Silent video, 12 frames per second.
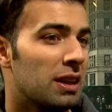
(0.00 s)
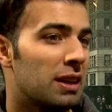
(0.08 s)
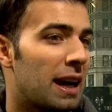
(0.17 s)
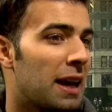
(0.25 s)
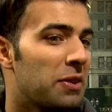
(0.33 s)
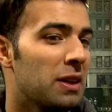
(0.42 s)

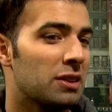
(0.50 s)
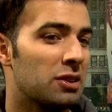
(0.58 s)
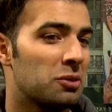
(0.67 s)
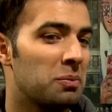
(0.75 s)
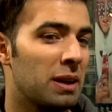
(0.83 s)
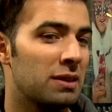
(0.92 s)
And I think it
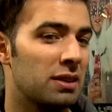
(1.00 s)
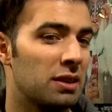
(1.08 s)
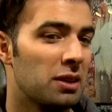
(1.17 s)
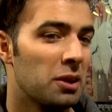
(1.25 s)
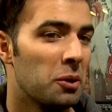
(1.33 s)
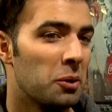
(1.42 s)
just makes it,